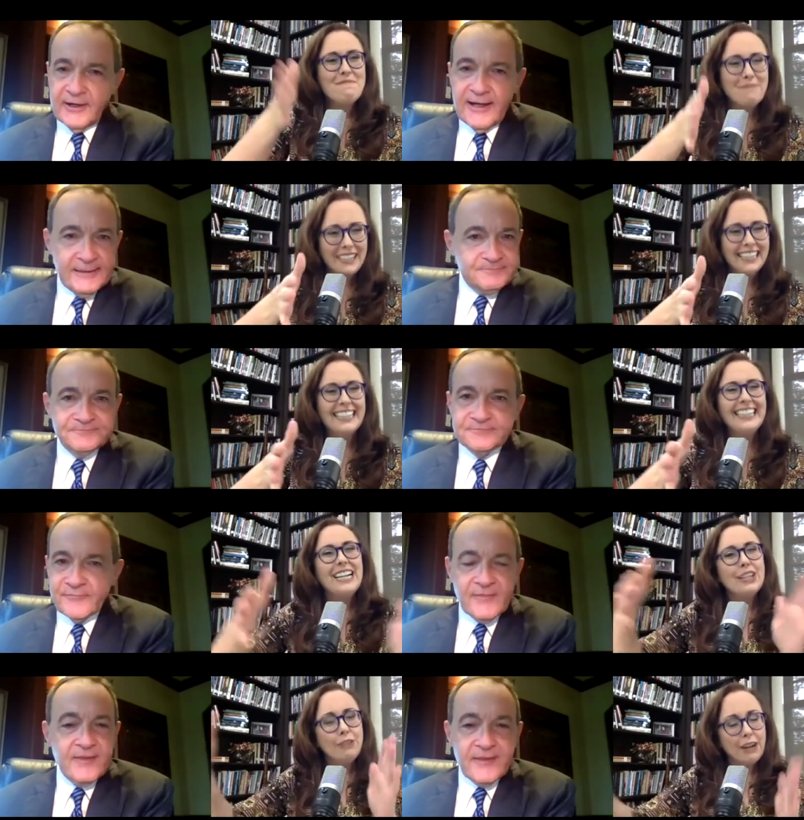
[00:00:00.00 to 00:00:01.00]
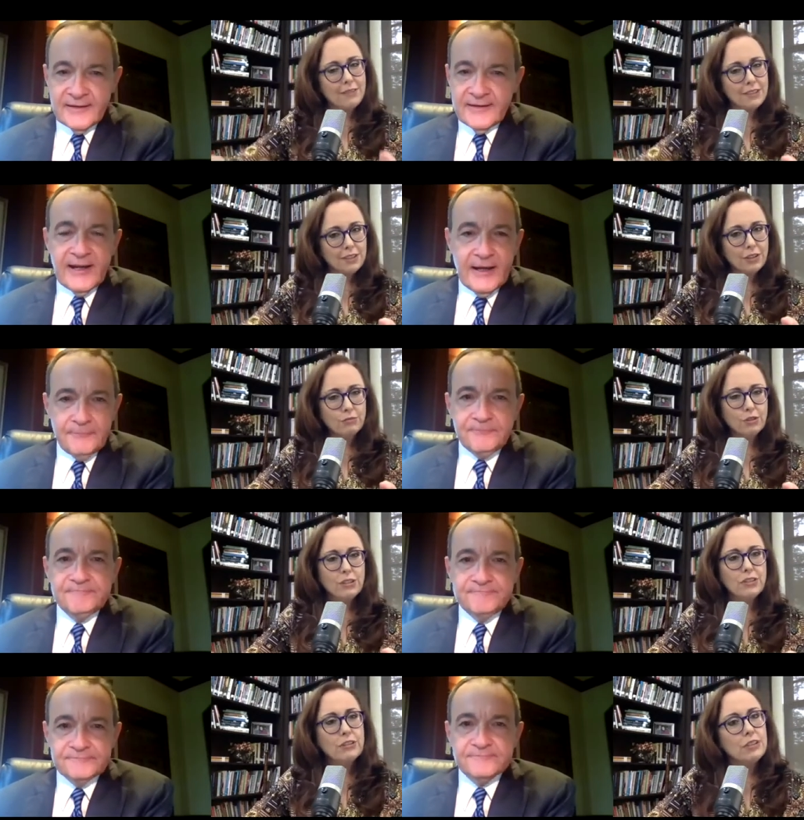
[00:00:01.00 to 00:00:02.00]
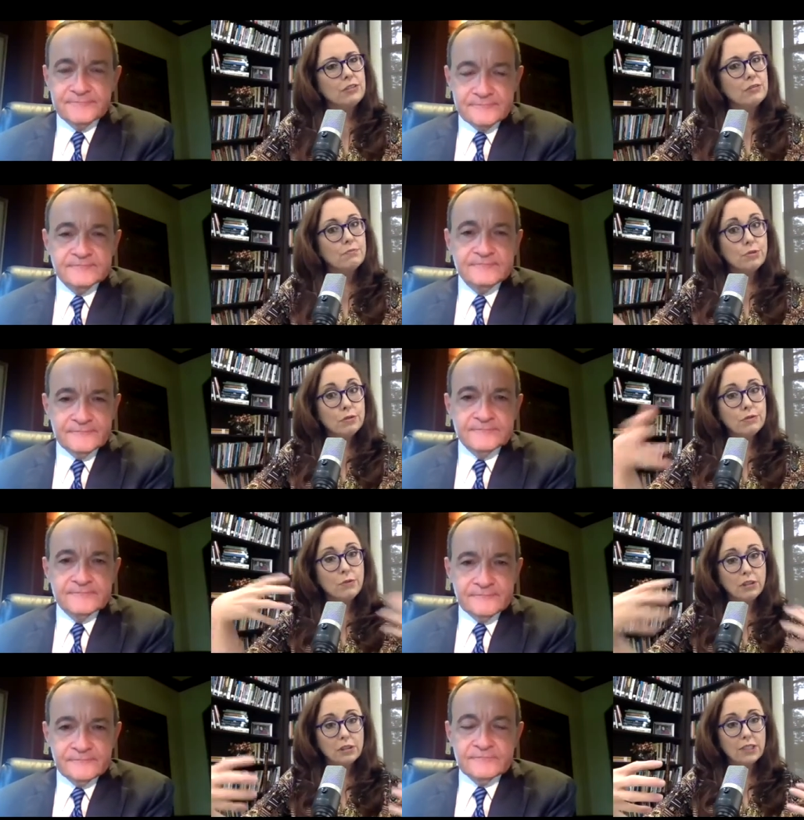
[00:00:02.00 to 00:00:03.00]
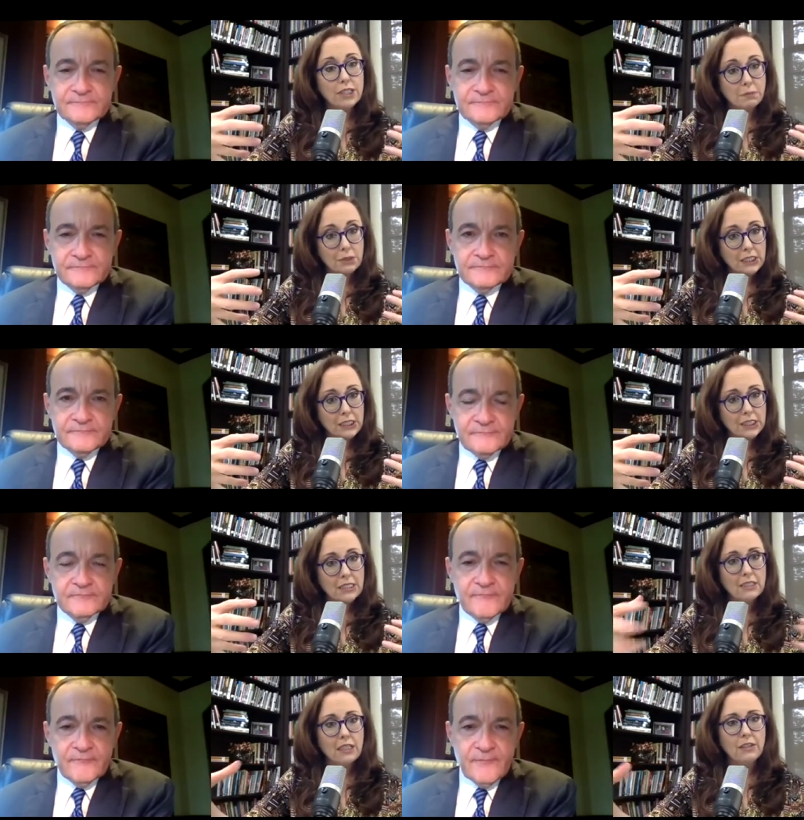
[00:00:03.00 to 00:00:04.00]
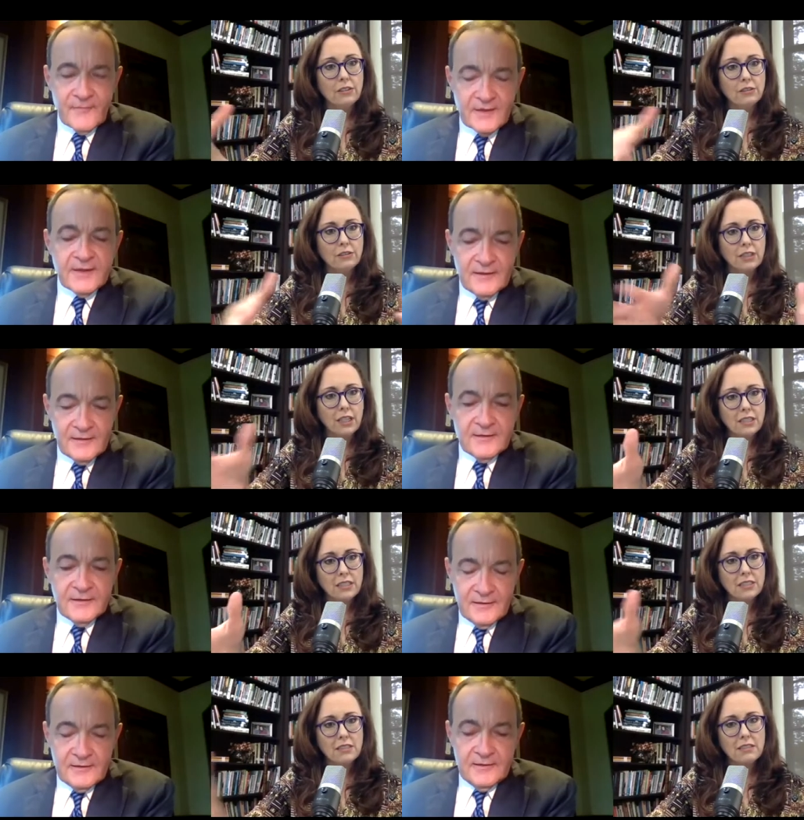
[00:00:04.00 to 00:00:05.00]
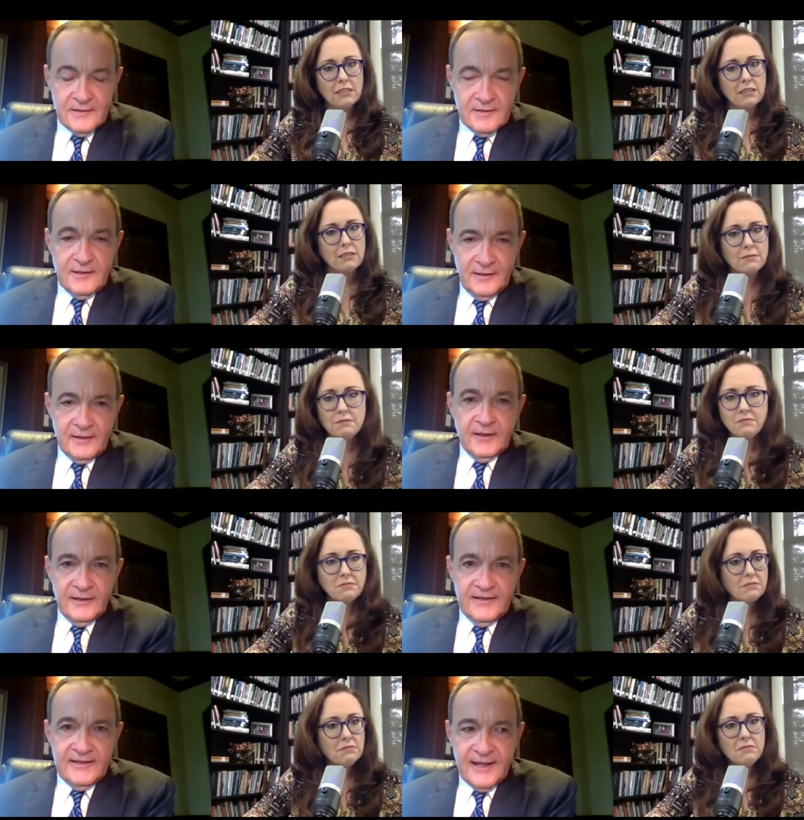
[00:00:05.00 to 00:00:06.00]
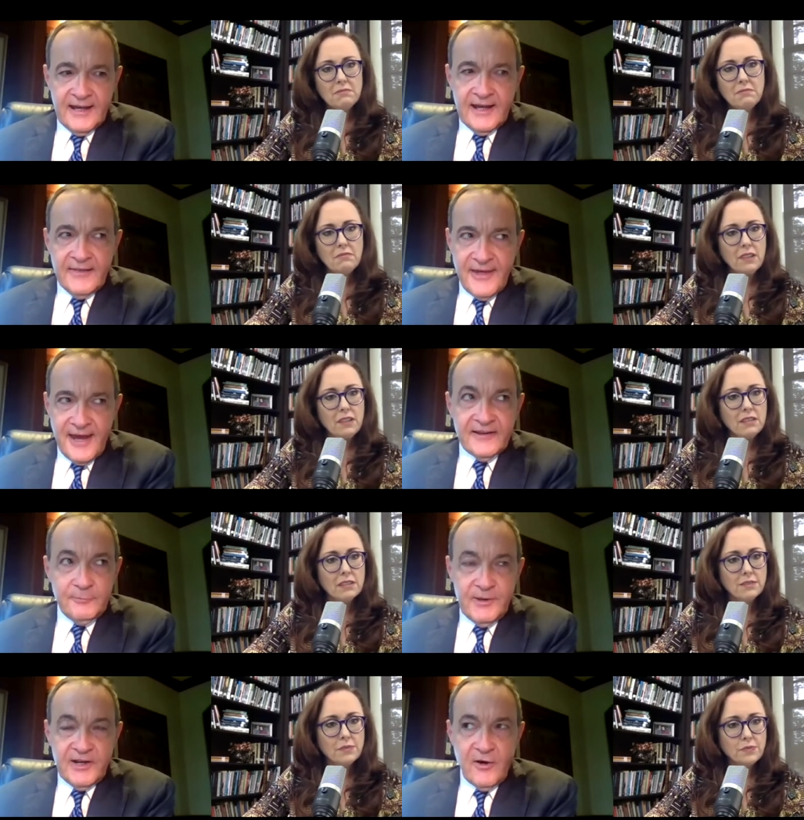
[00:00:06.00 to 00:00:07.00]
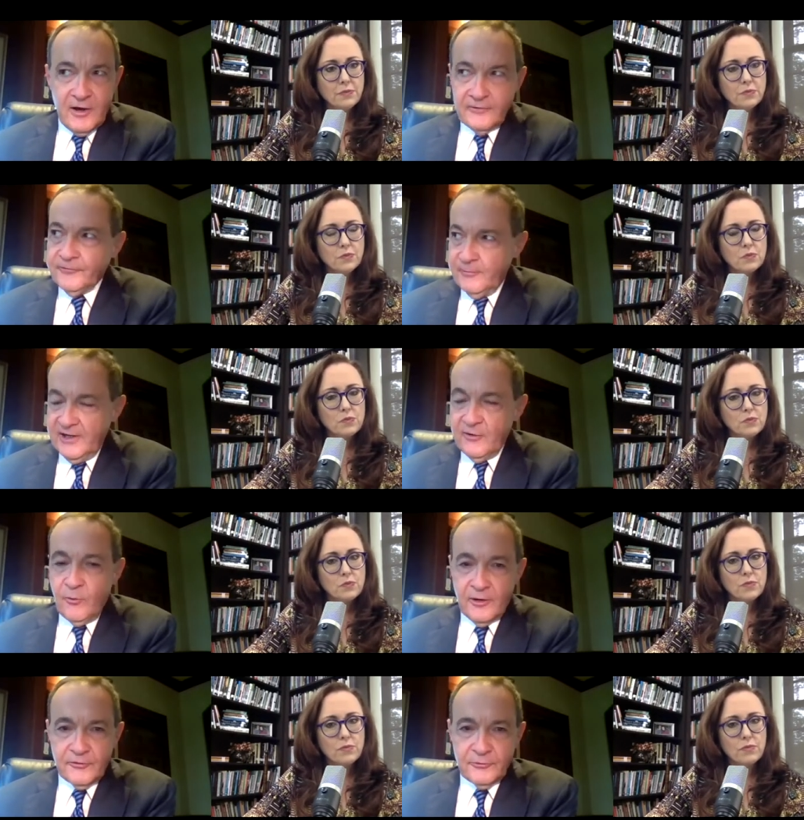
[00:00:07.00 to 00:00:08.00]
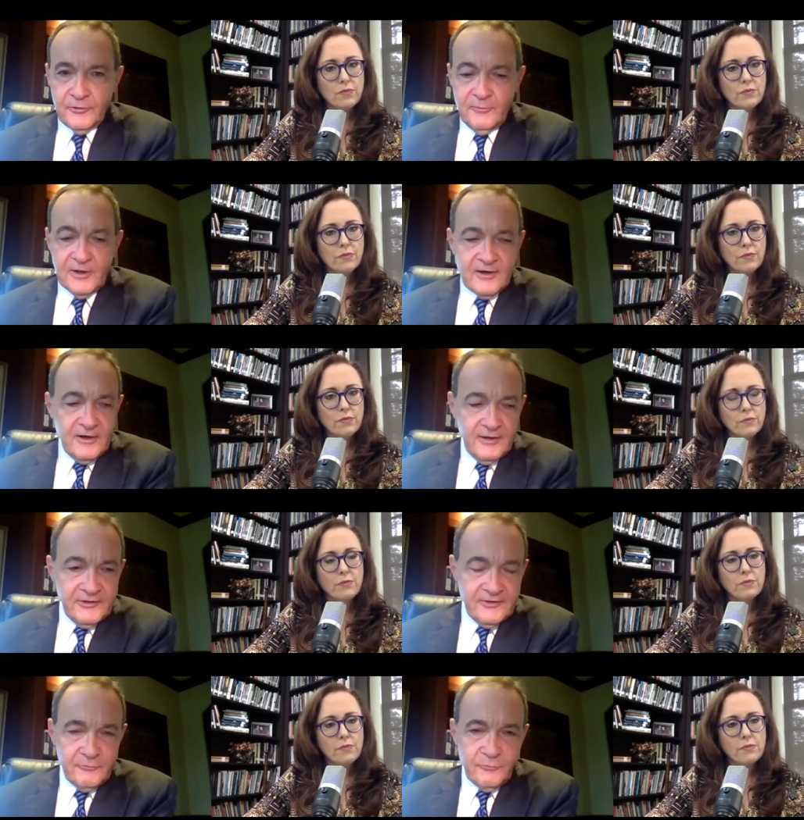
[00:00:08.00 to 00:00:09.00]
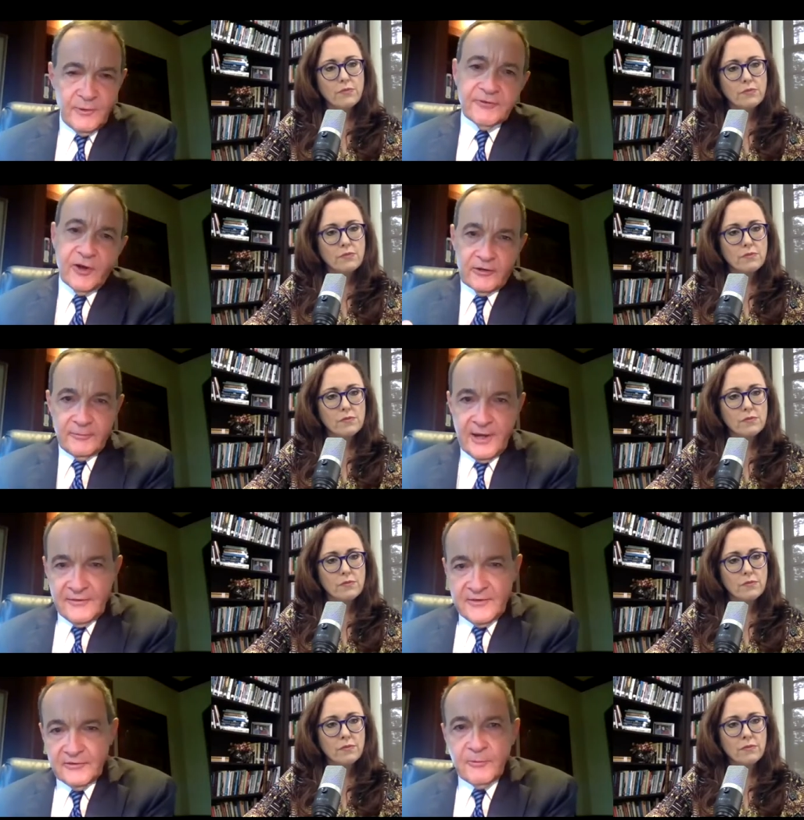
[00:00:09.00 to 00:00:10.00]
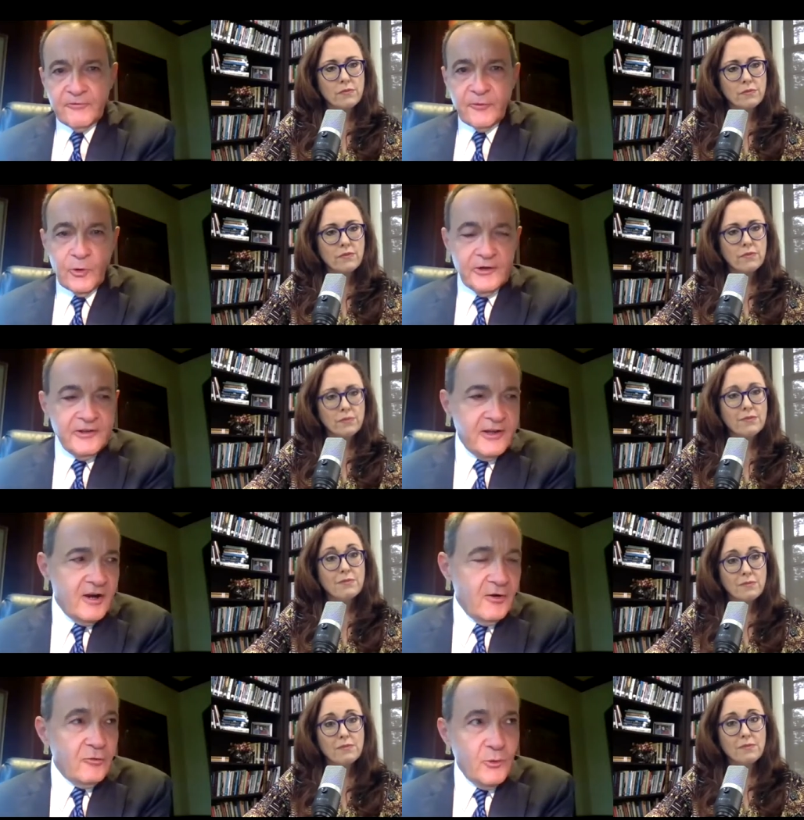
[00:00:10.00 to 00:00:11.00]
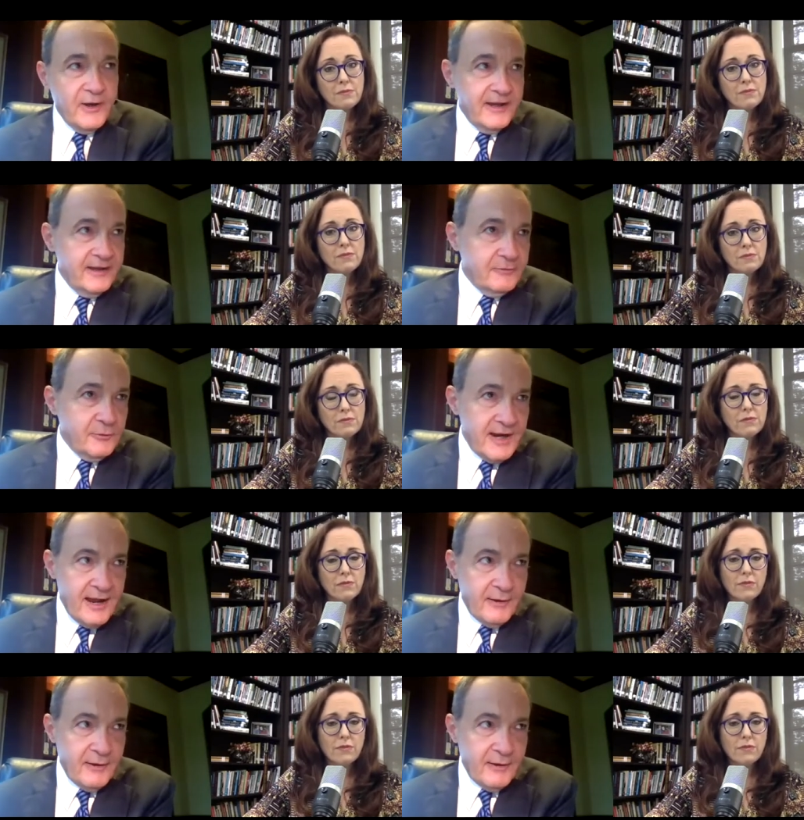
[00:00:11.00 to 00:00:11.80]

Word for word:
Speaker 1: but you have this yeah. other role that you can use, pull from all your experience and all your connections
Speaker 2: yeah, that has been hard for me to work through because we talked about this before. You know, when when